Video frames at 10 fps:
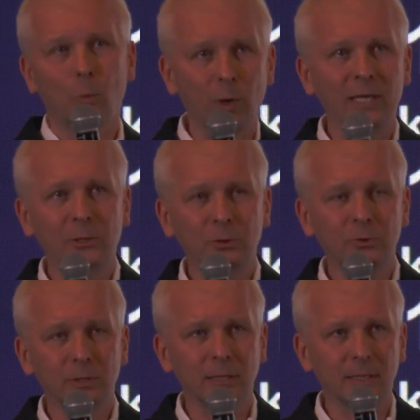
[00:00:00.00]
we need
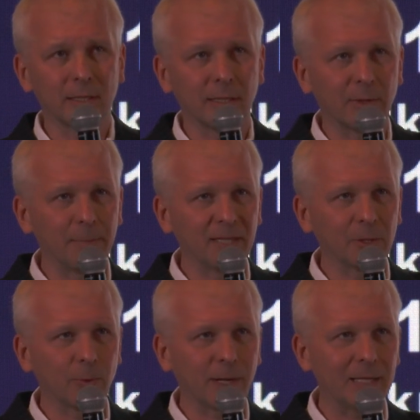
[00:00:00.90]
to rebuild
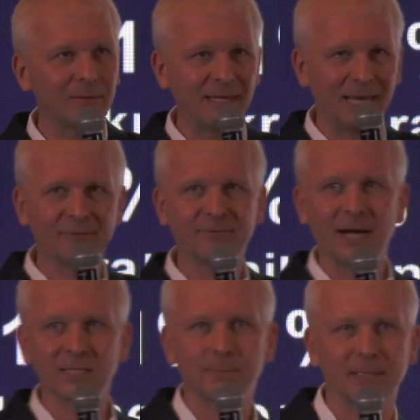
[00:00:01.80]
Ukraine. We have
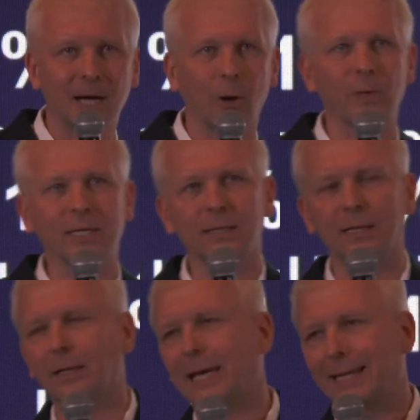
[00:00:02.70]
funds, but how we can
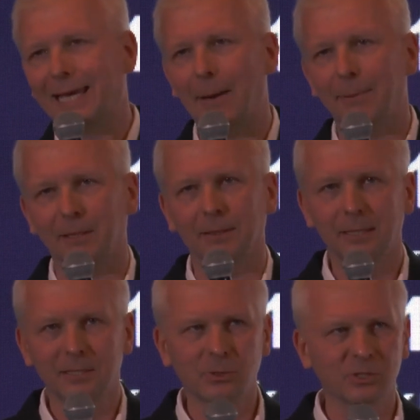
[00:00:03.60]
allocate capital?
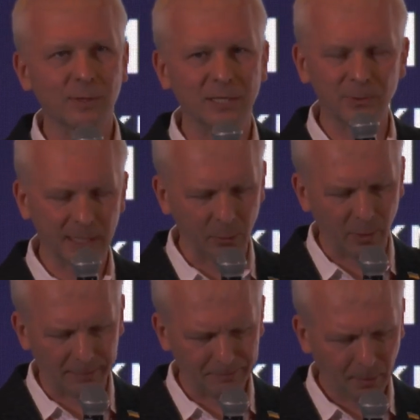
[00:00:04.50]
So it's a very tricky one.